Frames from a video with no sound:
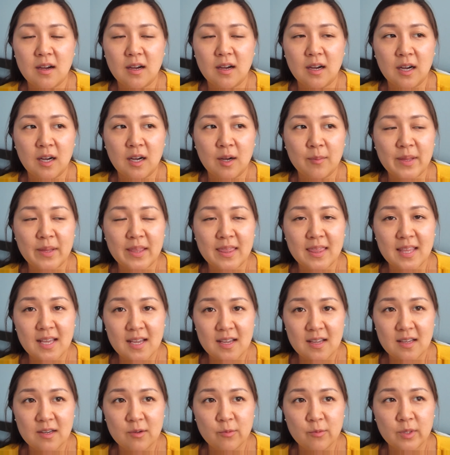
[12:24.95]
And
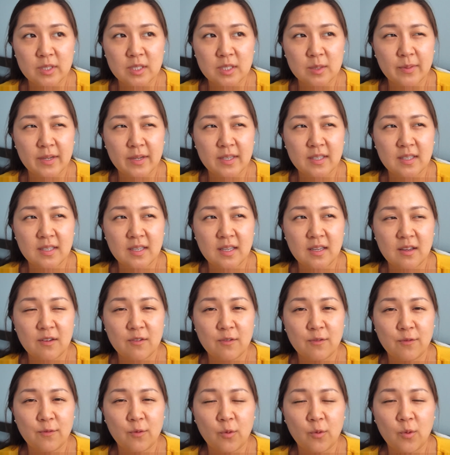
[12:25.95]
then we're
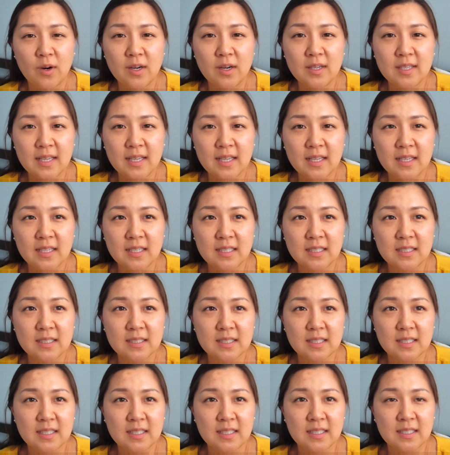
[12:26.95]
spending 4
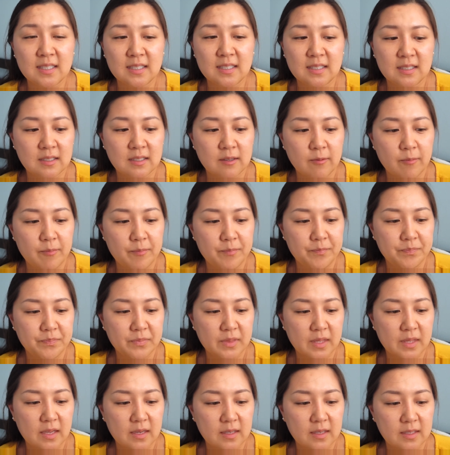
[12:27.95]
days in
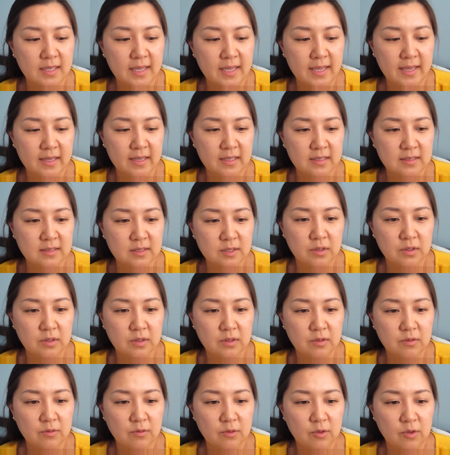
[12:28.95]
Cairns.
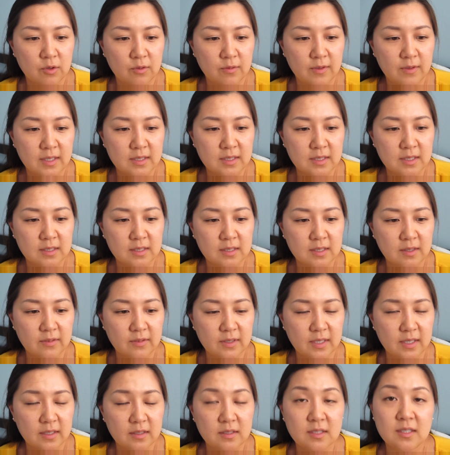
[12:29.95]
4, 5, 6,
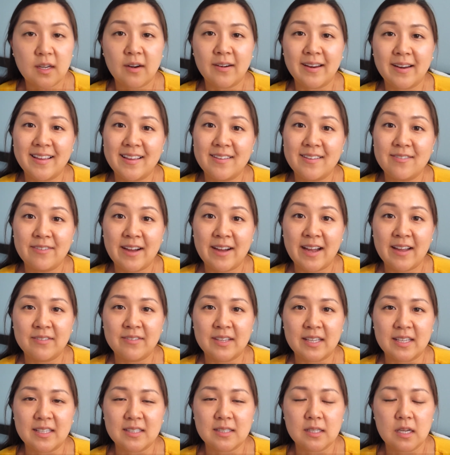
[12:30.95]
7, 8. Sorry, 5
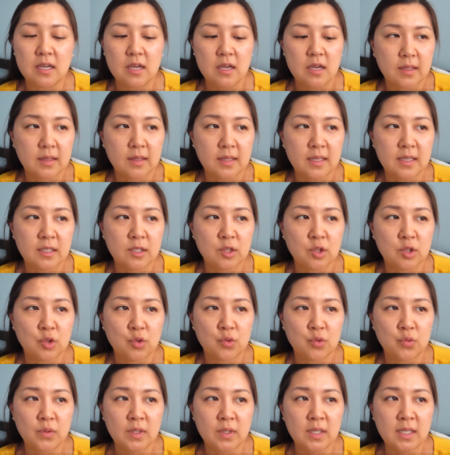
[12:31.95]
days. I think
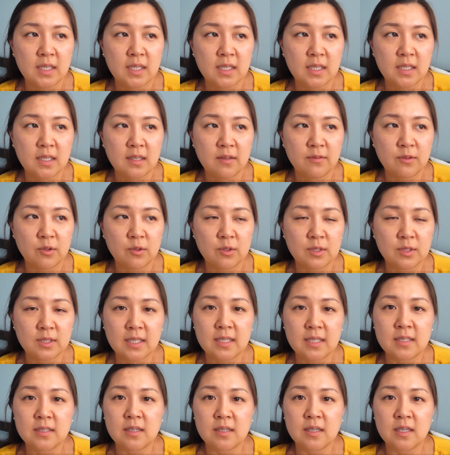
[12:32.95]
3 of those
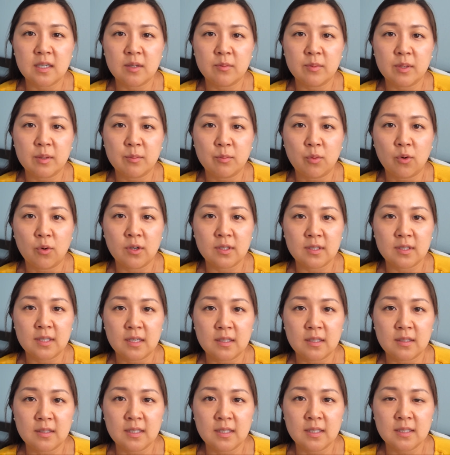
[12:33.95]
days are going to be in Port
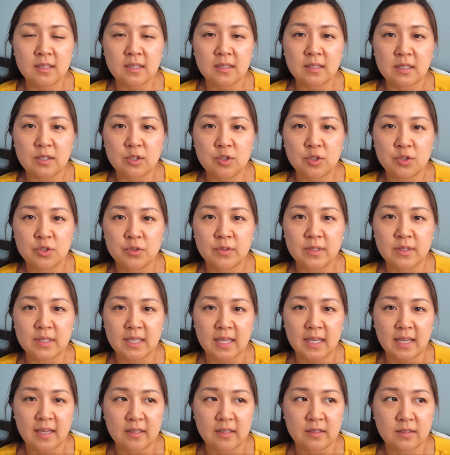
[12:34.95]
Douglas and then 2 in
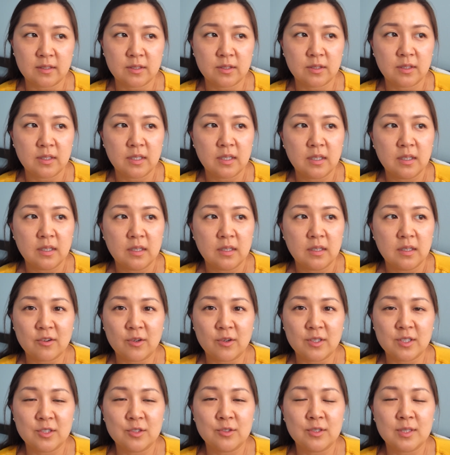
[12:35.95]
Cairns.
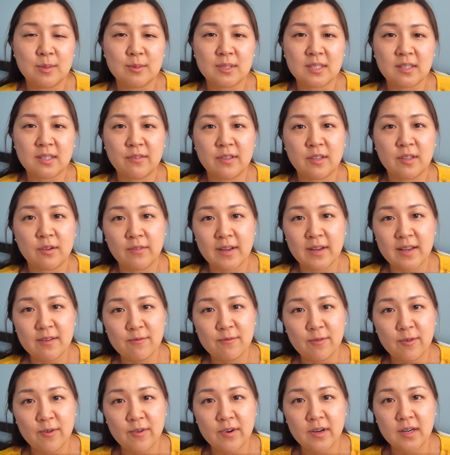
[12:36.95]
Going to do some stuff in the
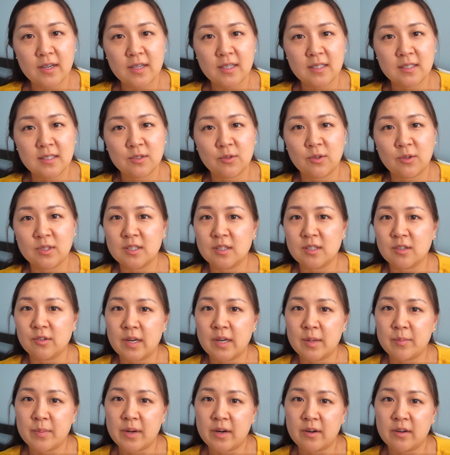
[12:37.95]
rainforest, going to the
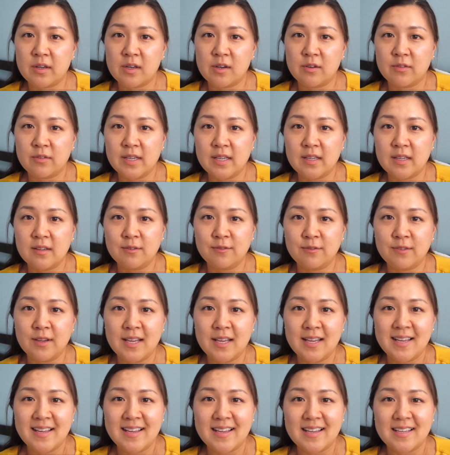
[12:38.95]
Great Barrier Reef,
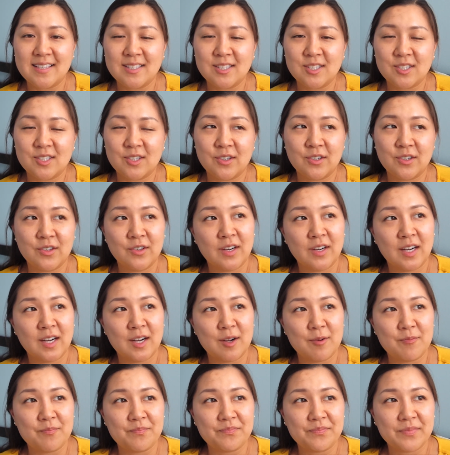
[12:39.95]
and so
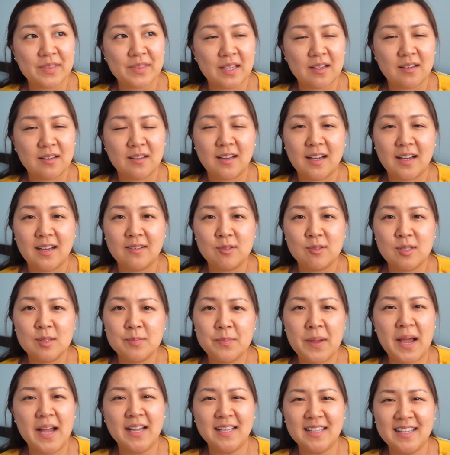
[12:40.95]
I'm just
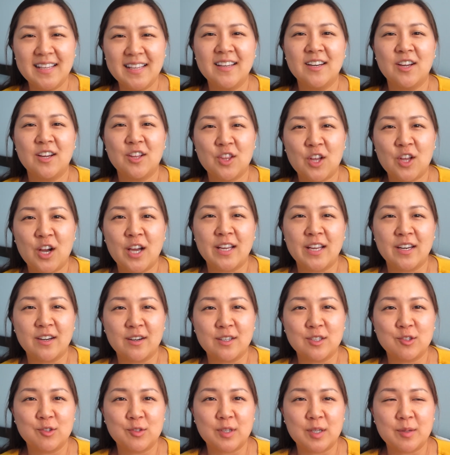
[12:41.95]
packing in a lot in
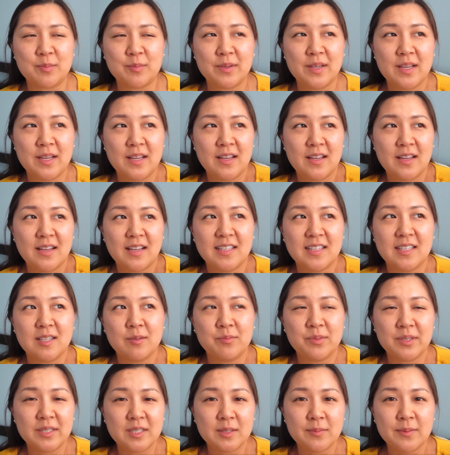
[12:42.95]
our trip. And
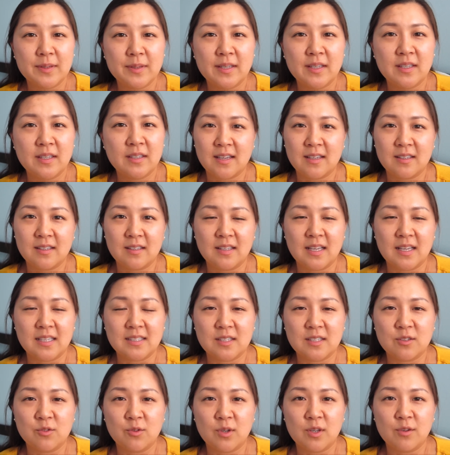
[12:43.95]
then Brisbane at
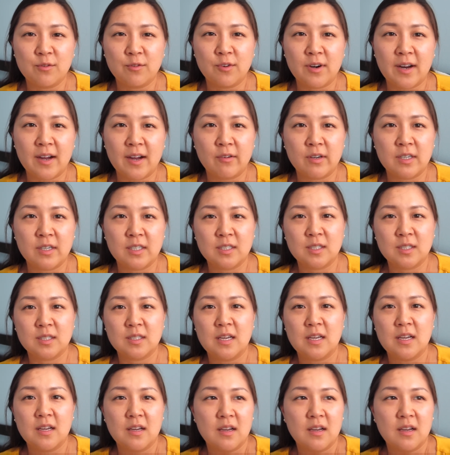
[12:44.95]
less than 24 hours.